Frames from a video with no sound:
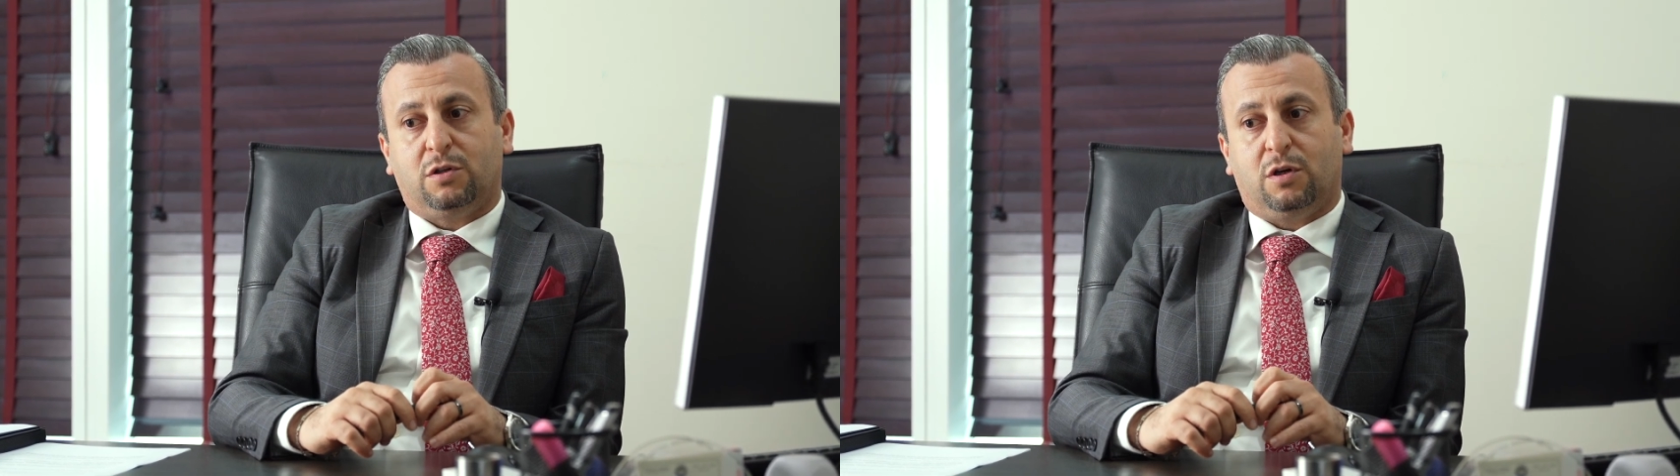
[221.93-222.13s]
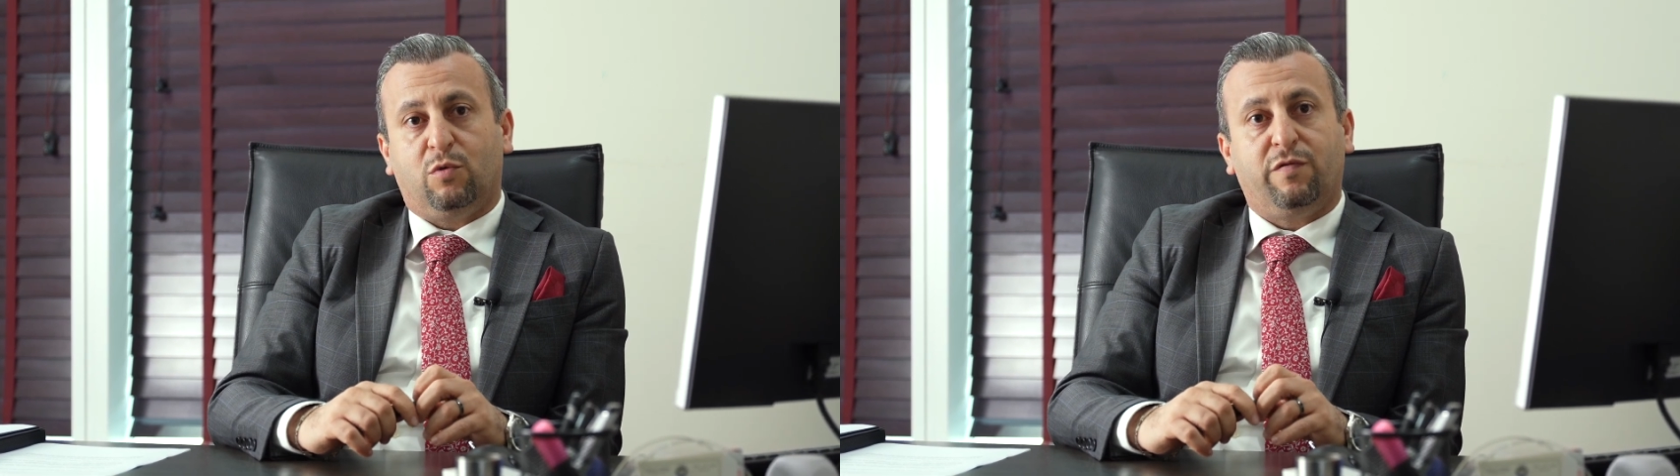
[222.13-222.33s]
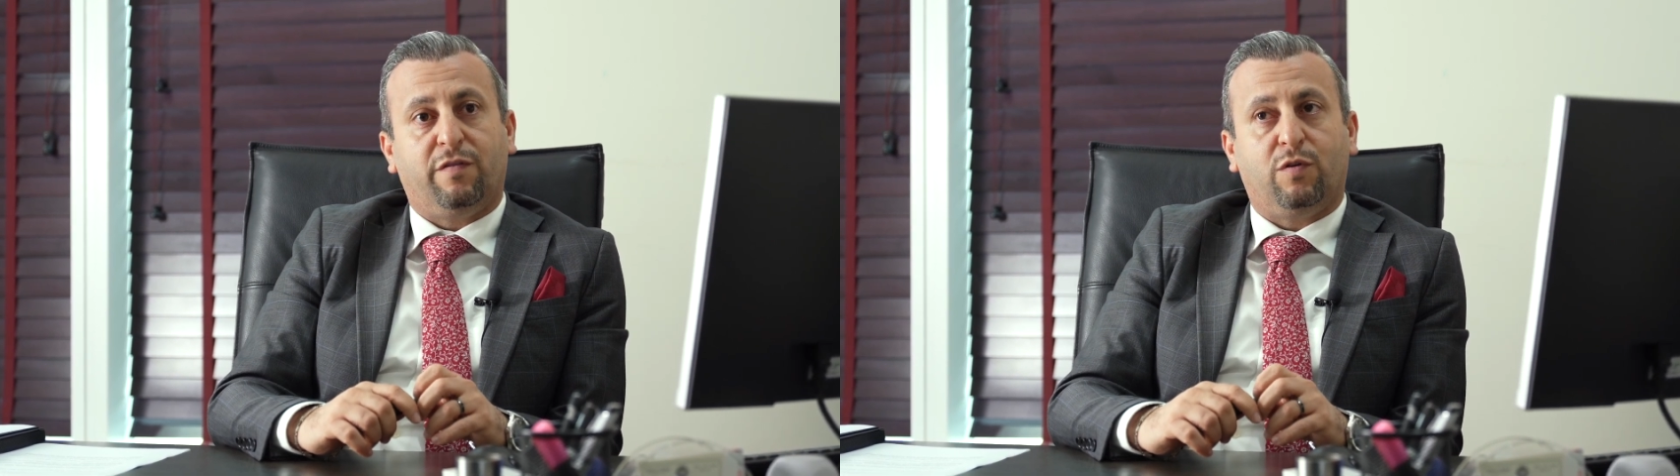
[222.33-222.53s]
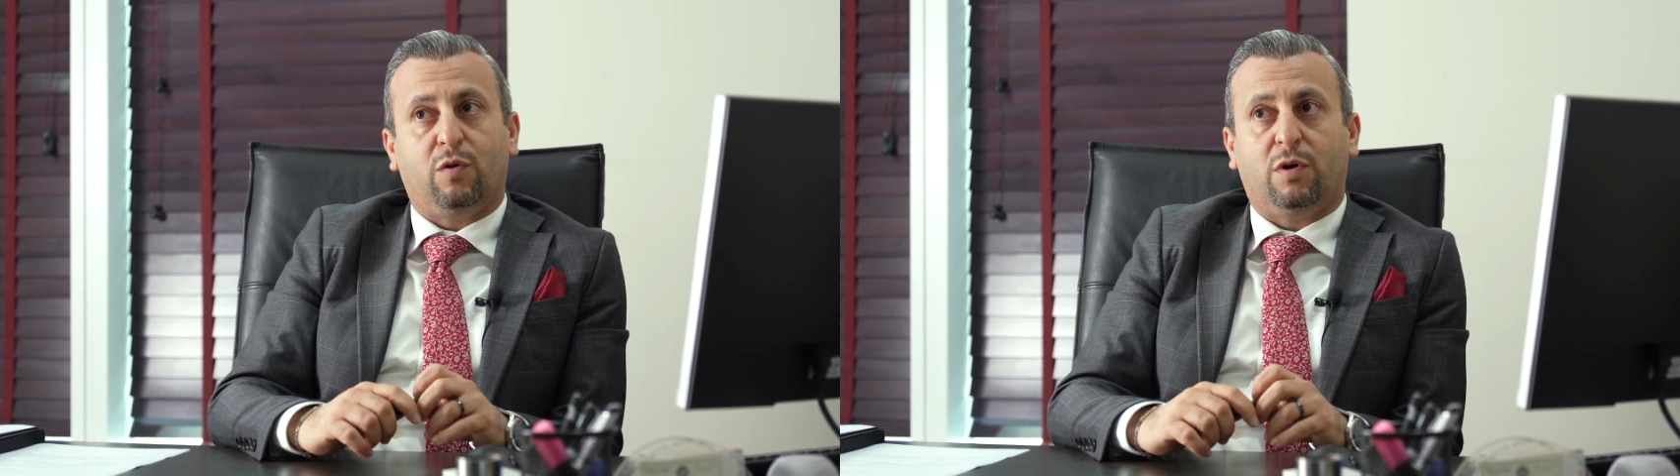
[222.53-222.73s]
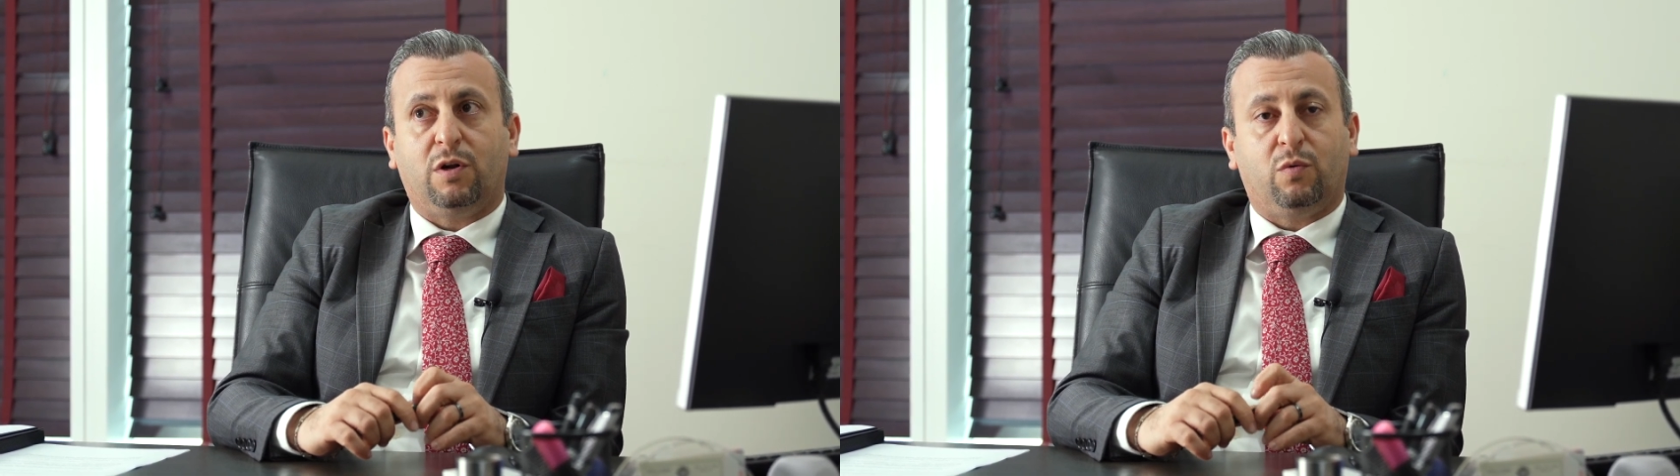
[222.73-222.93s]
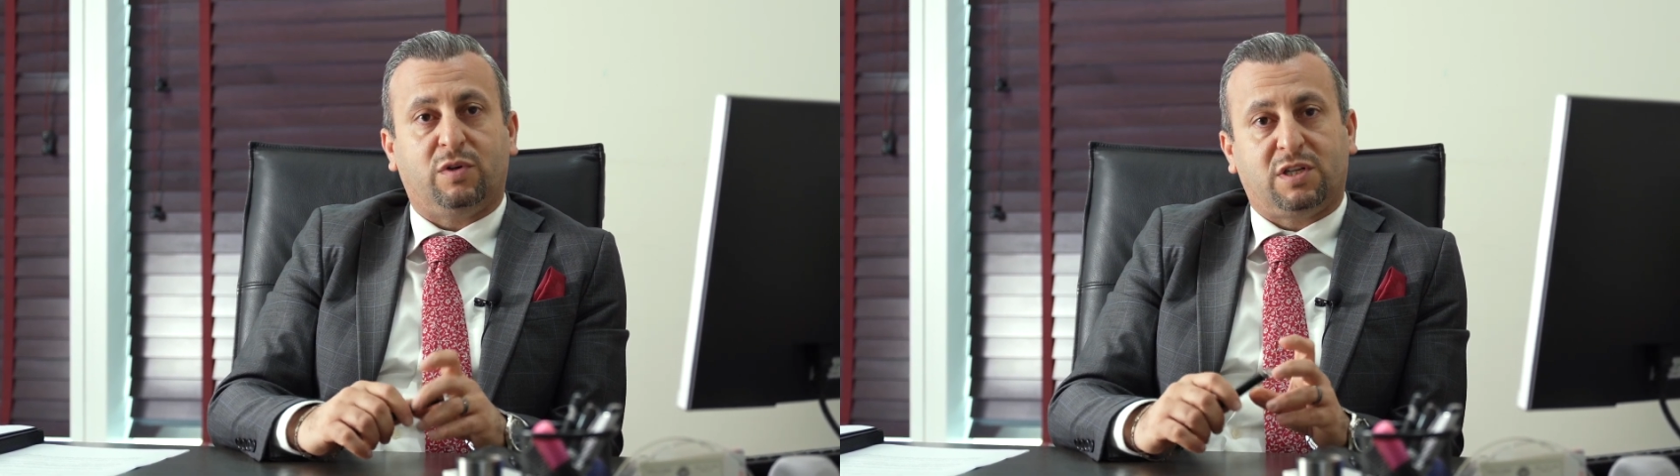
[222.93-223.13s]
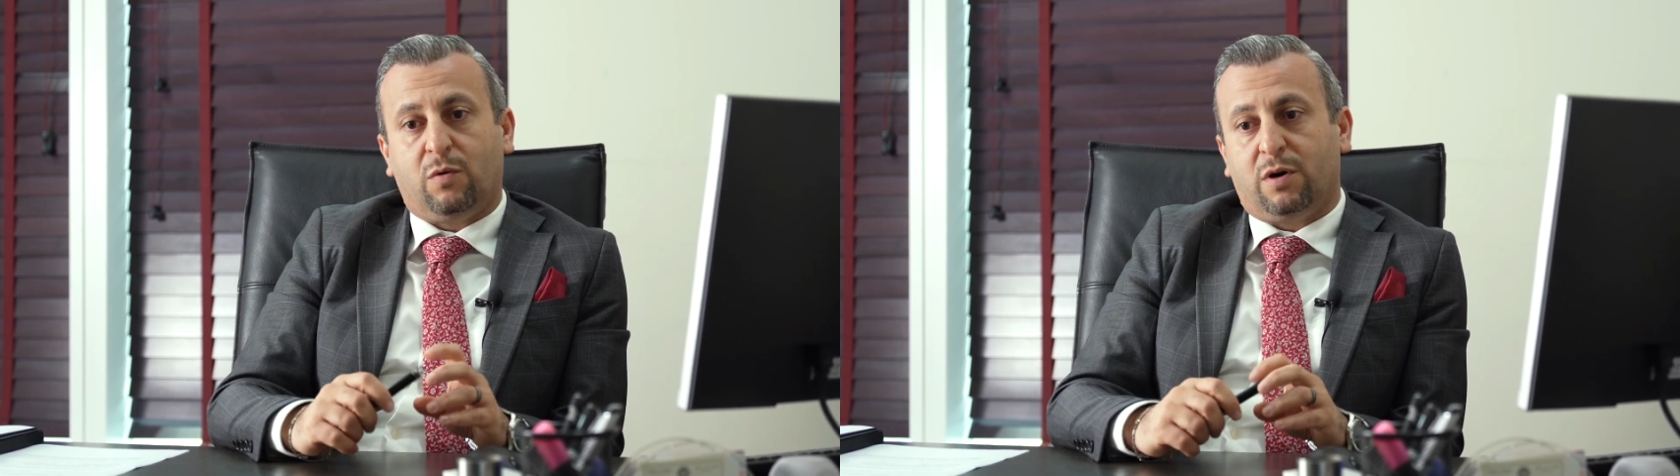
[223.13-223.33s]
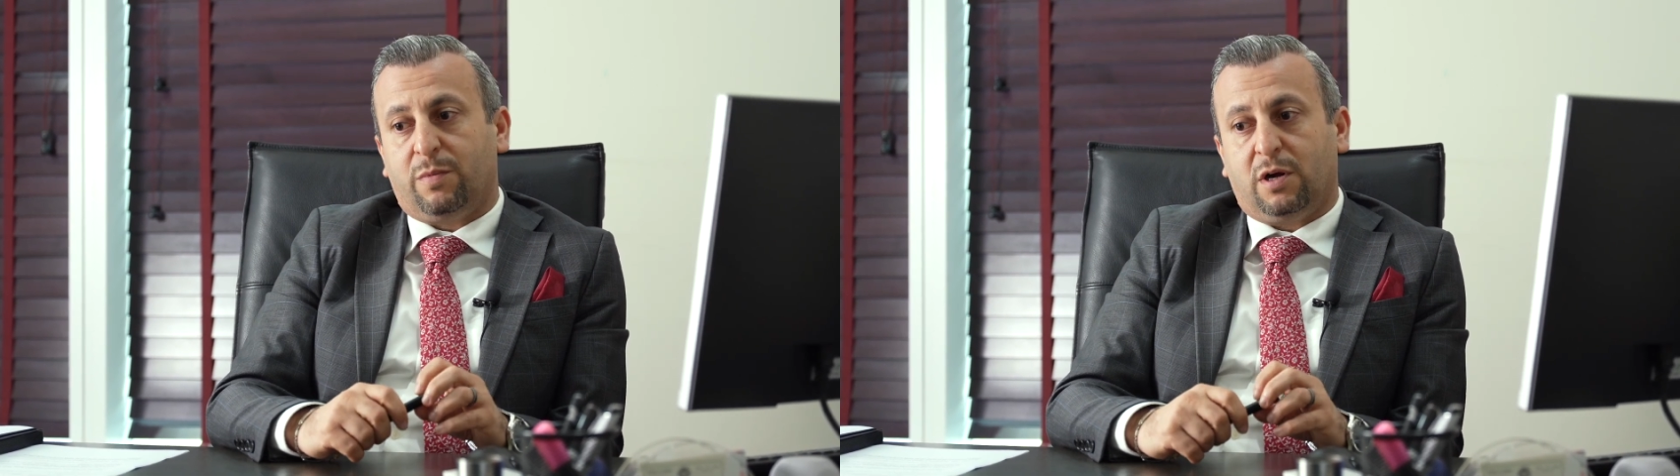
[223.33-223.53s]
moving forward with
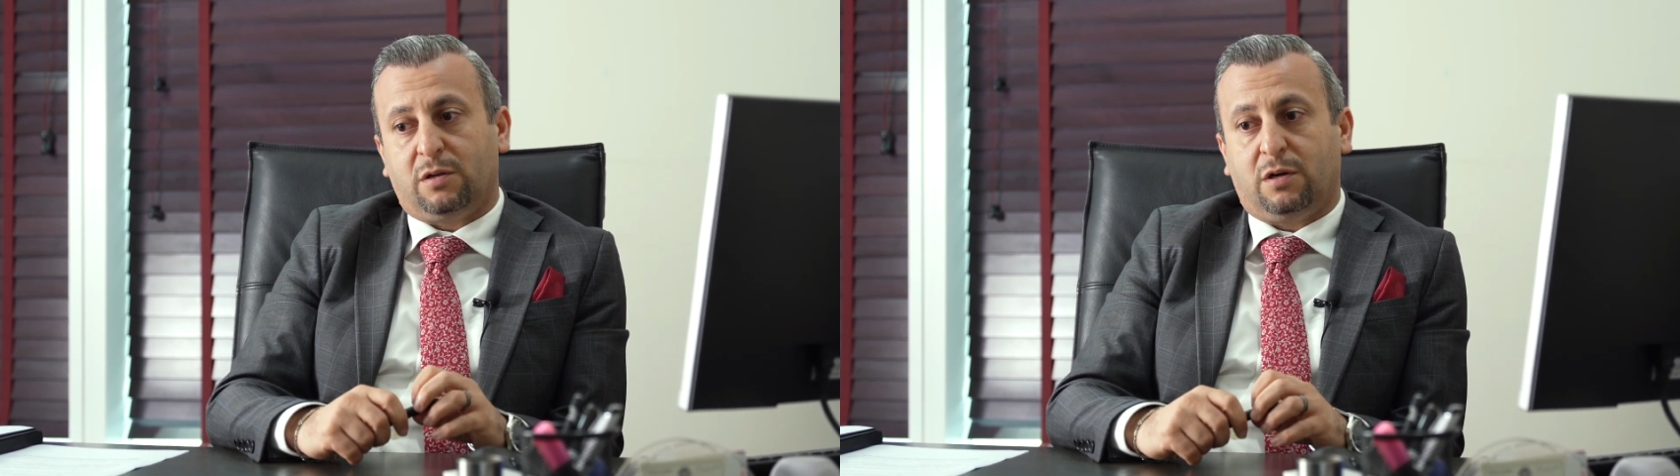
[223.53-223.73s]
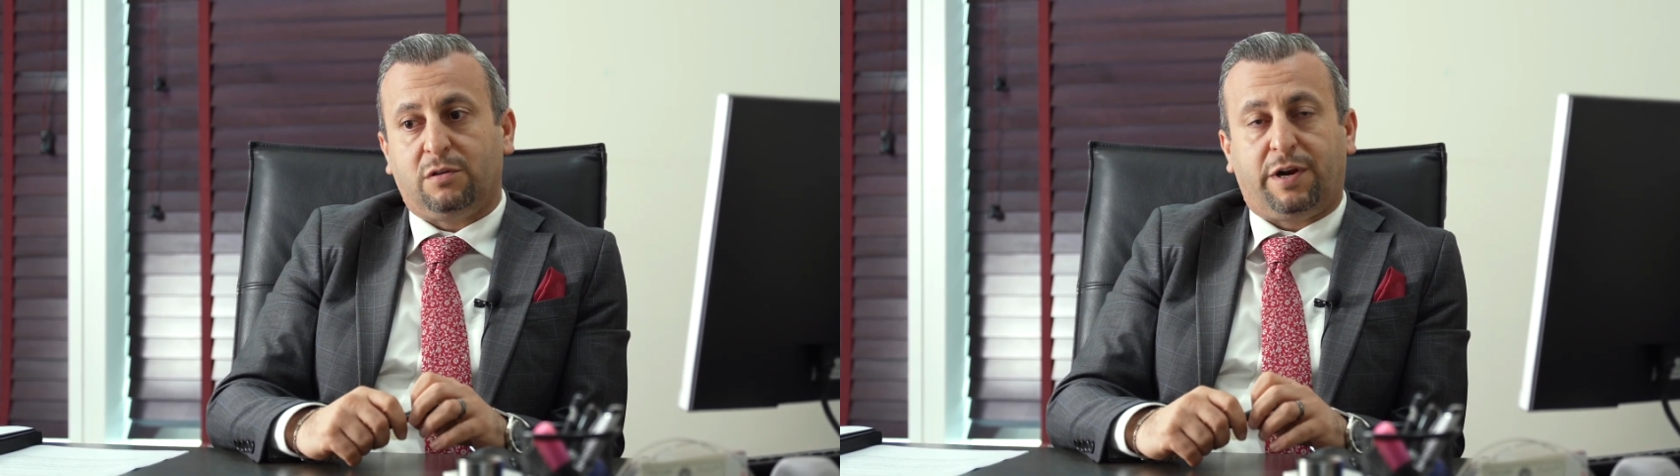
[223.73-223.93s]
our partner,